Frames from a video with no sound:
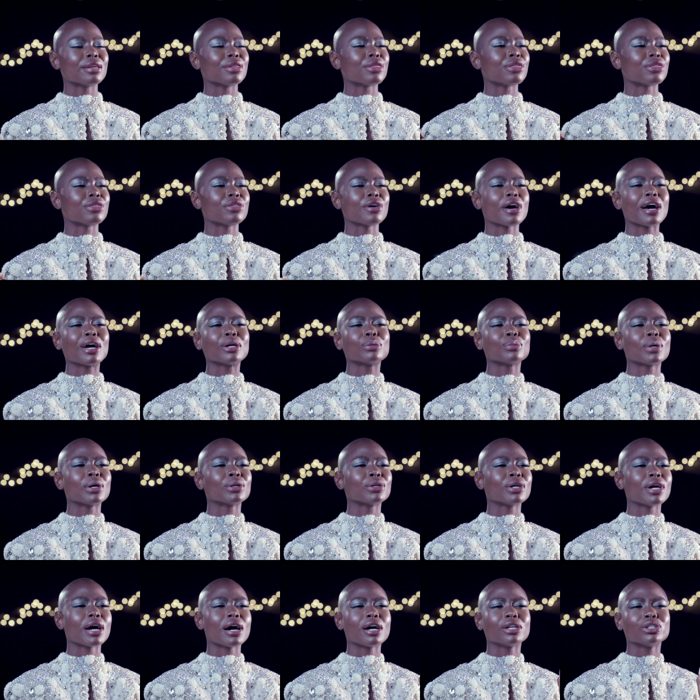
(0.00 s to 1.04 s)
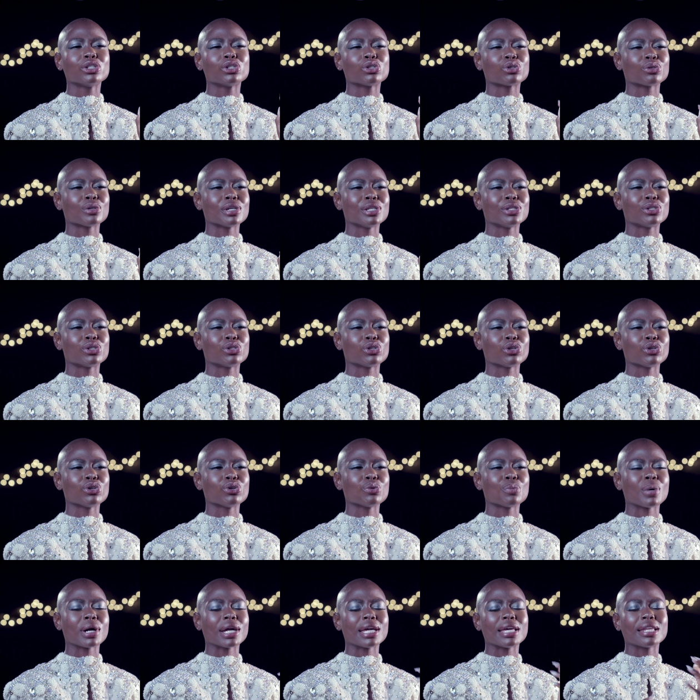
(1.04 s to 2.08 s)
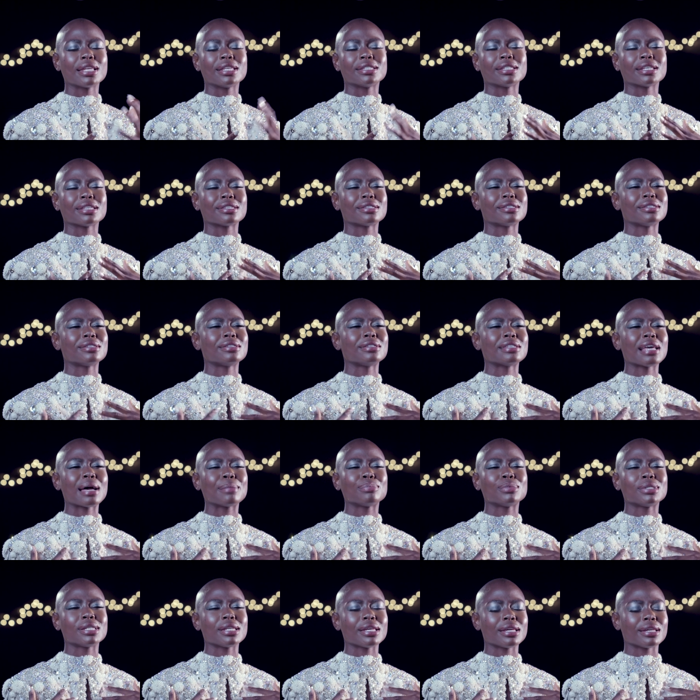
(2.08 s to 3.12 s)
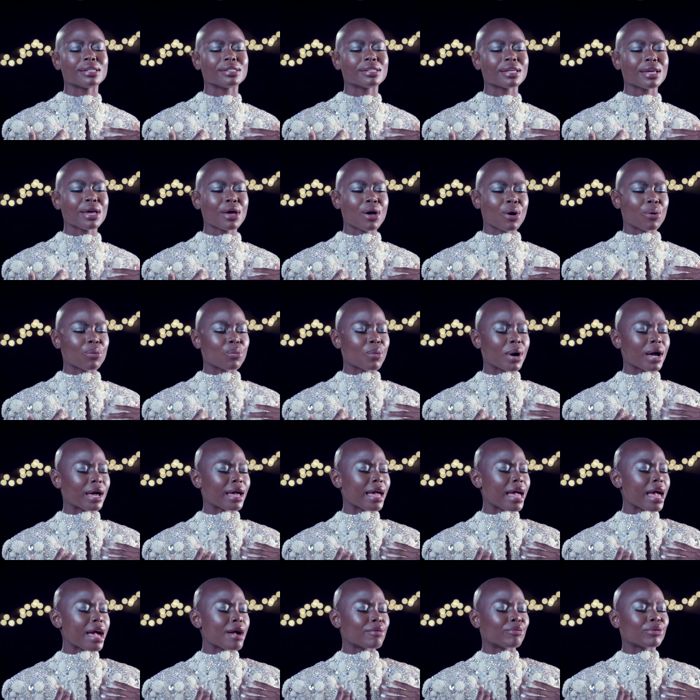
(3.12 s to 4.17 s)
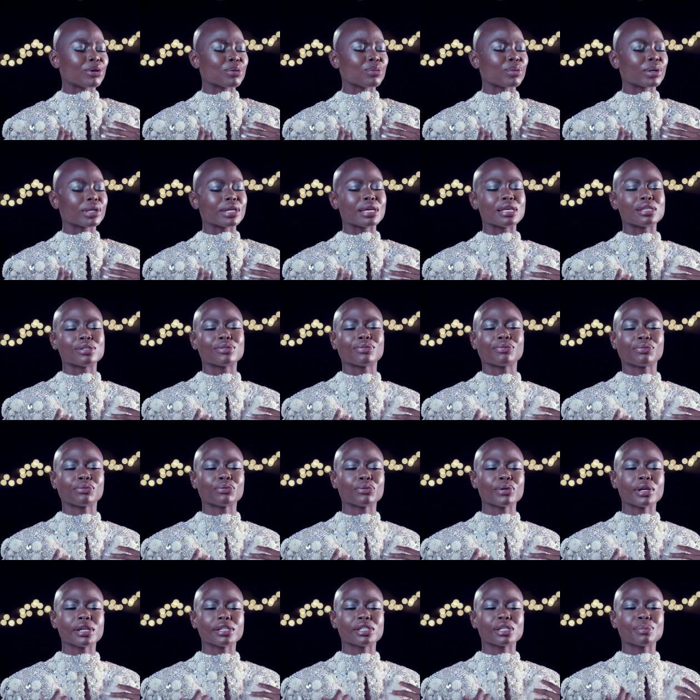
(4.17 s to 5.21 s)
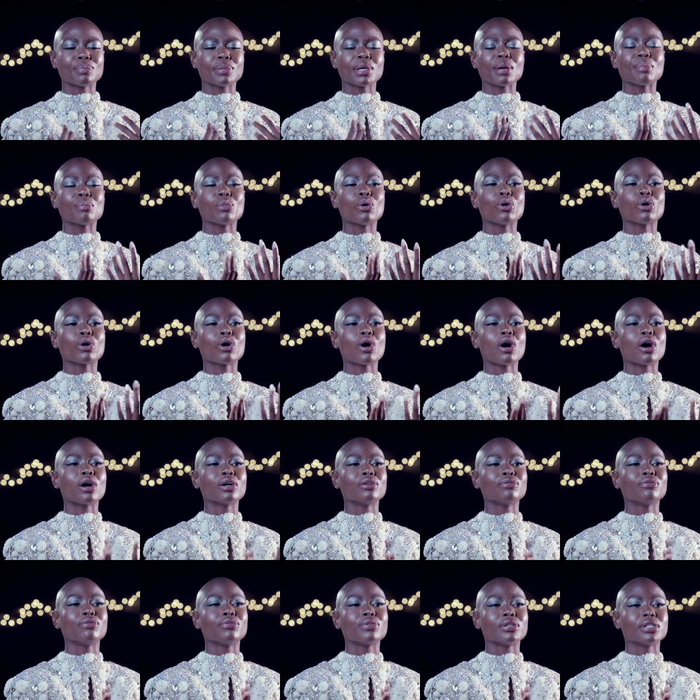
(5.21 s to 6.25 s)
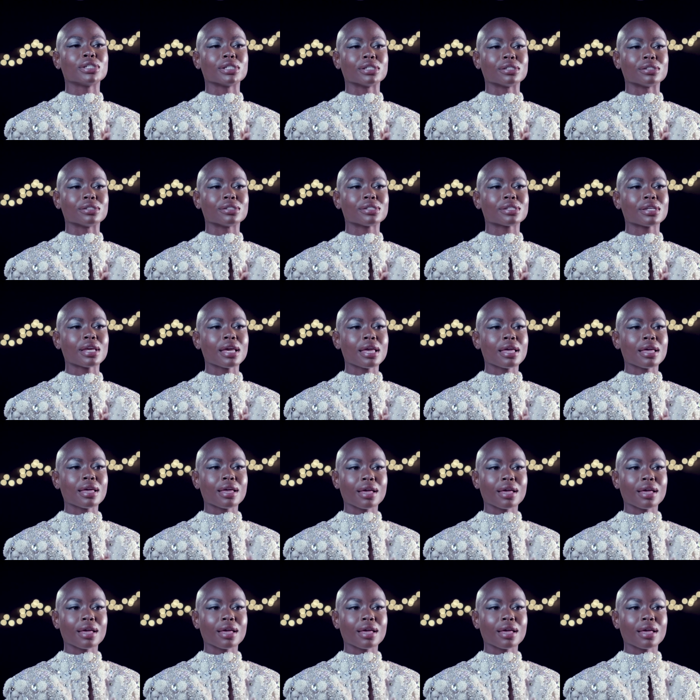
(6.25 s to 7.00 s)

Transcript: In third world countries too, where it is accepted, where everyone is free to be a more confident,